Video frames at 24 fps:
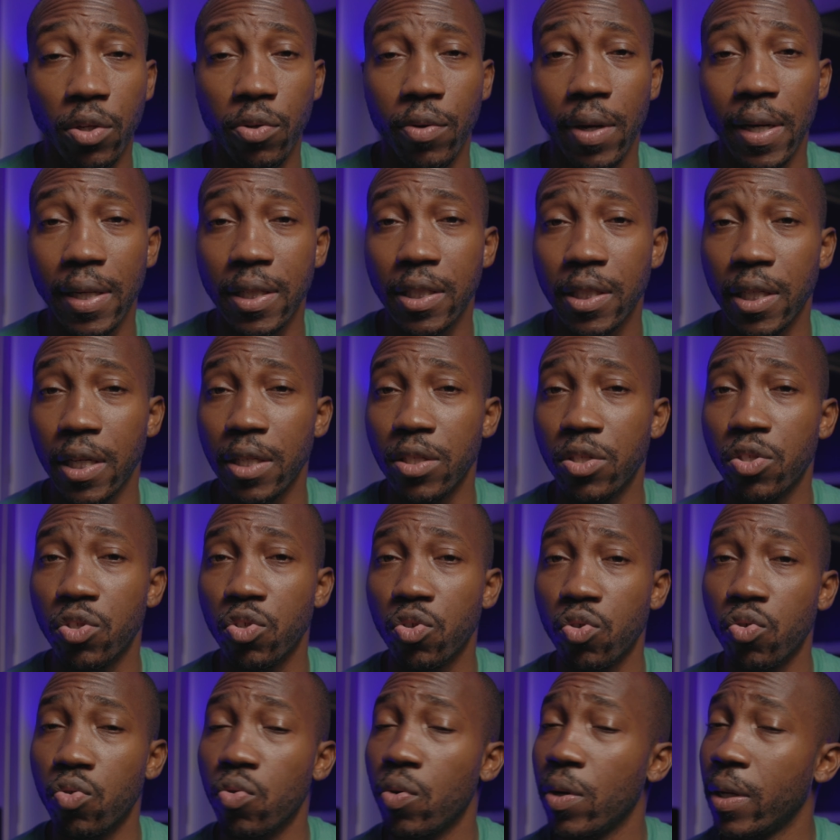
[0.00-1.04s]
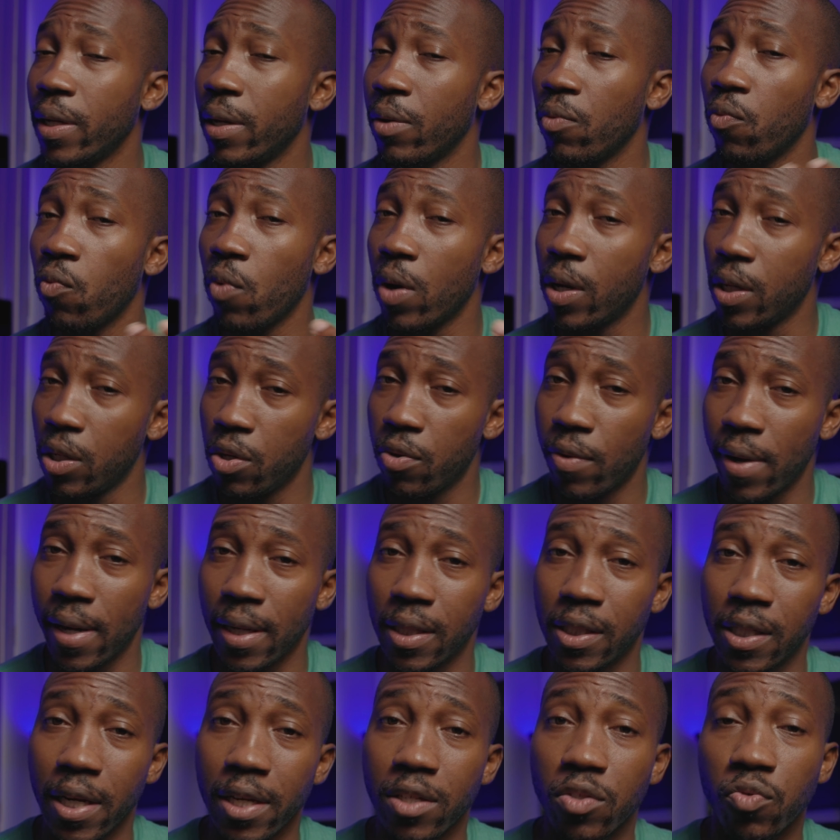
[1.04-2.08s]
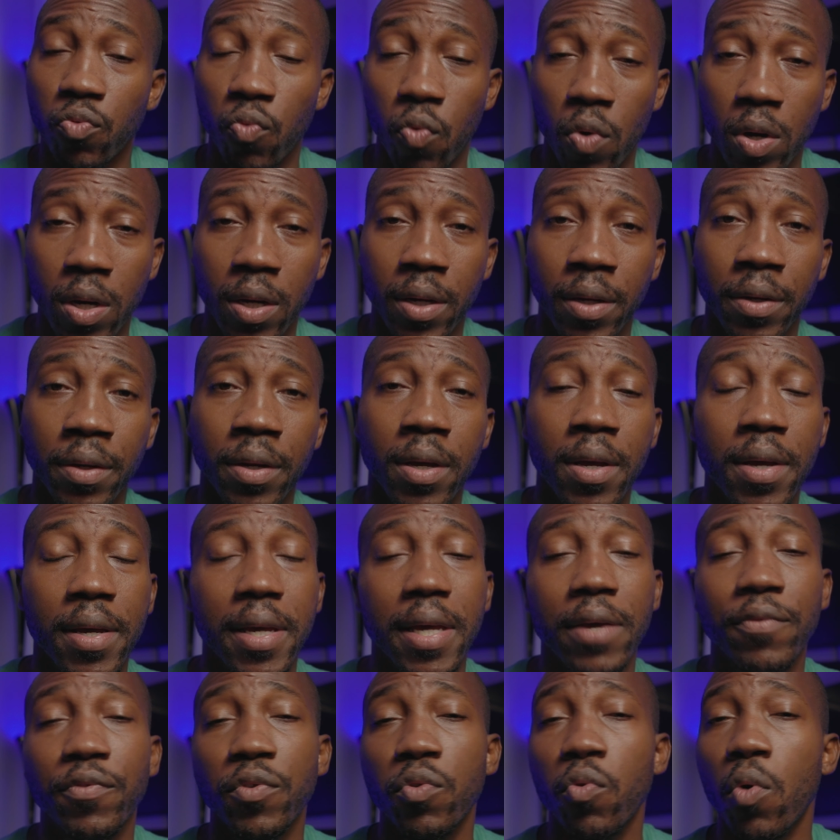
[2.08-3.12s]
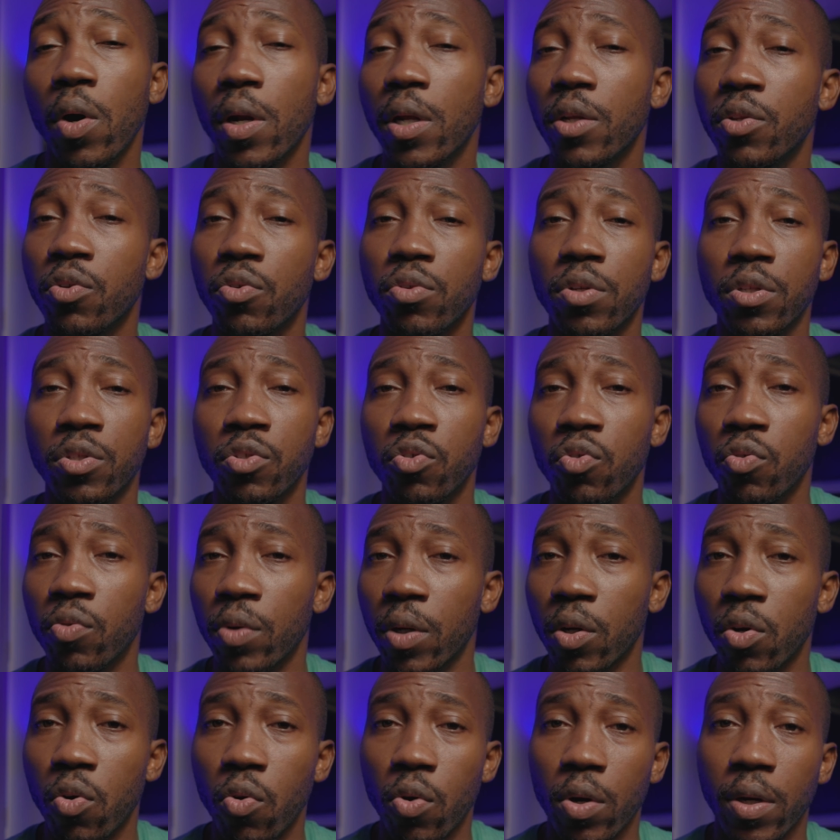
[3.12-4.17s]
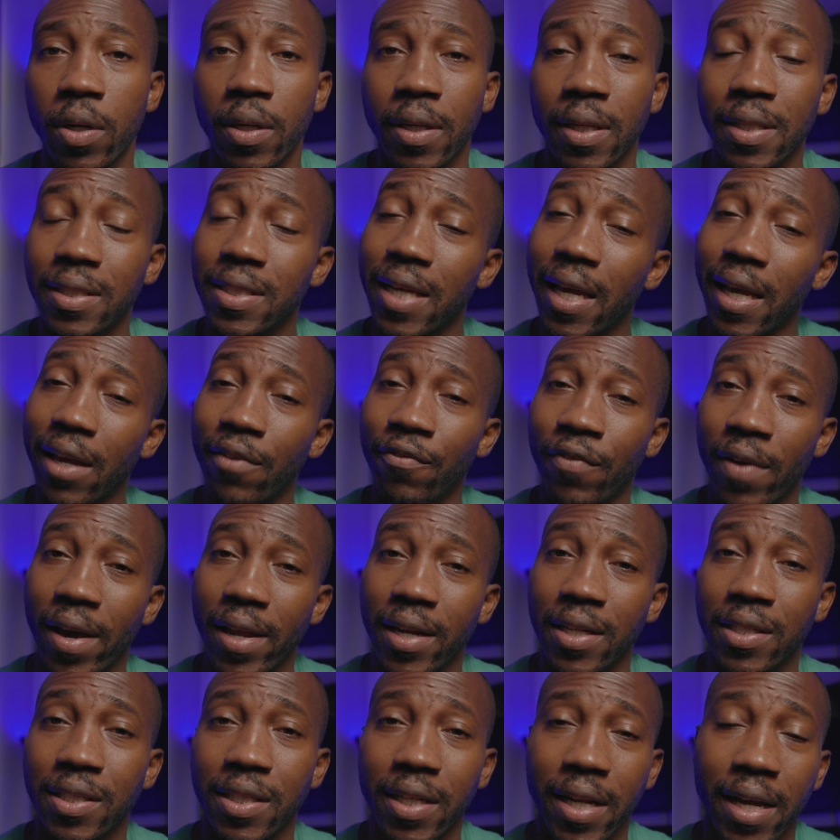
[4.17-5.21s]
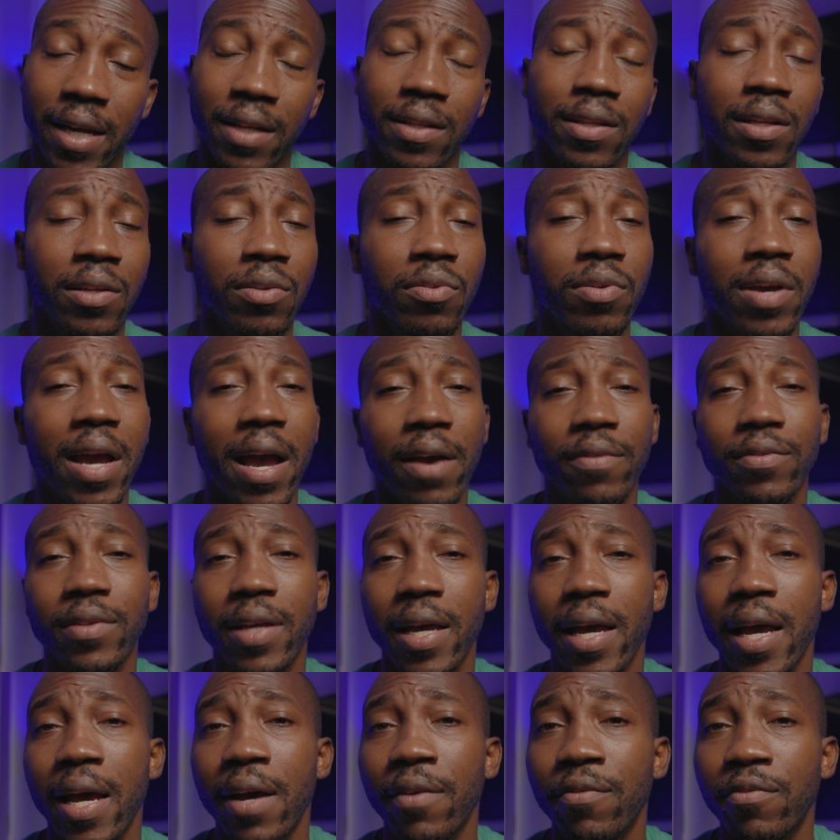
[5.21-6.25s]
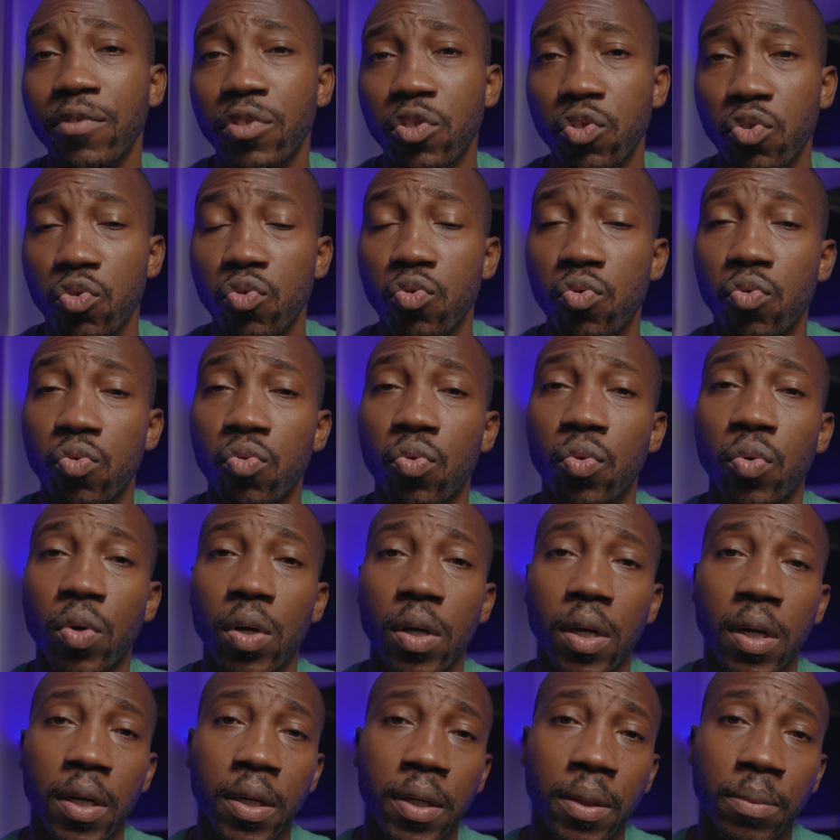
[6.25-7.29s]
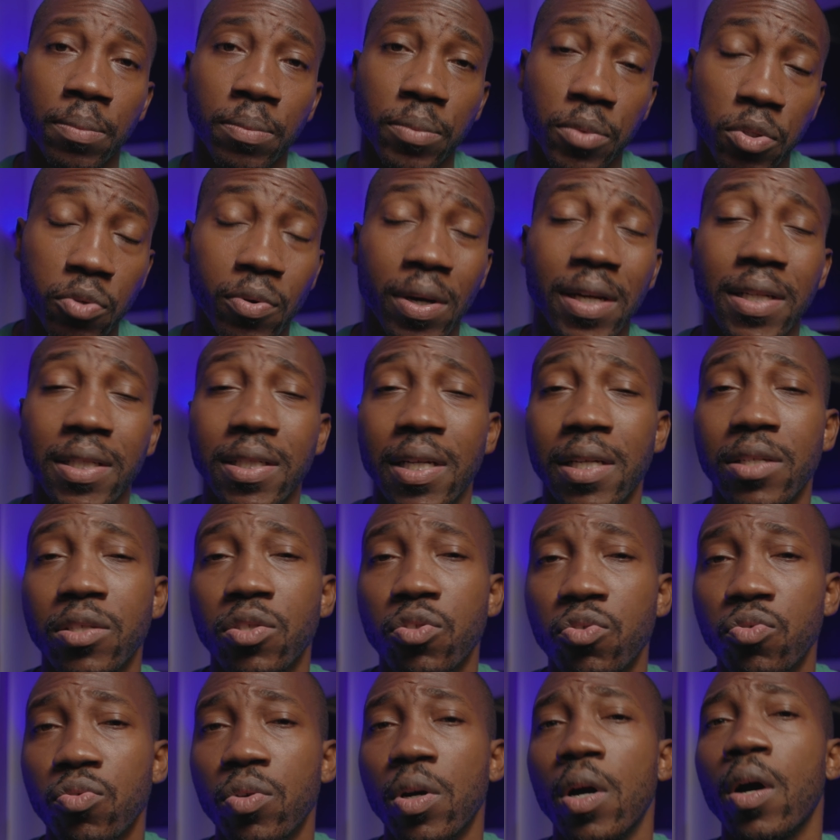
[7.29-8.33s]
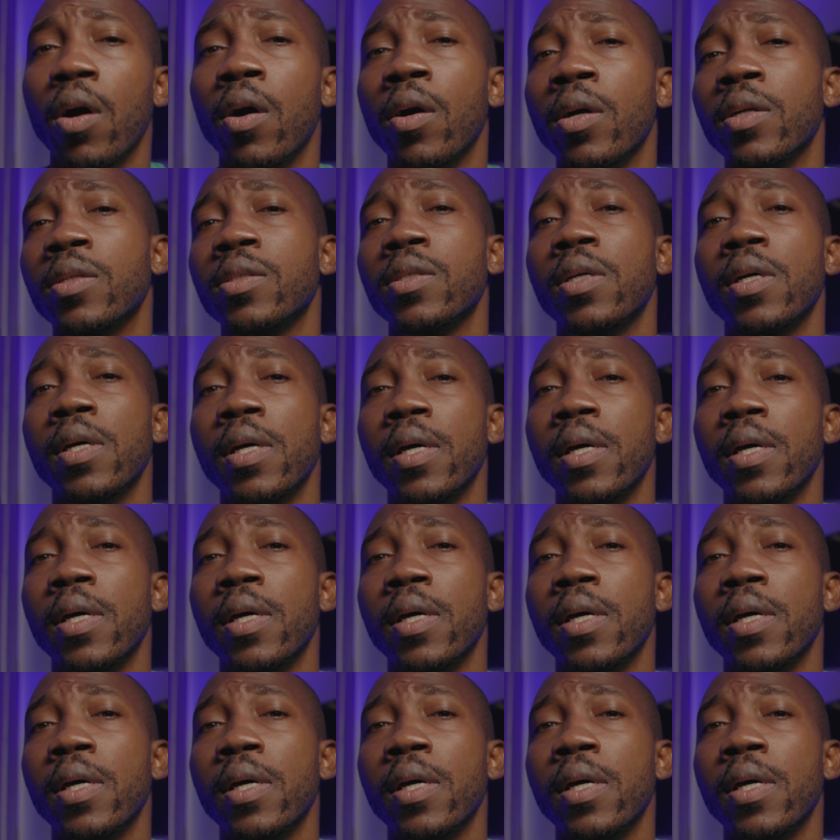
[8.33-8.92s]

UHS 2 and then one UHS 1, if you want to do the dual recording and take advantage of that, then you have to have two UHS 2 cards.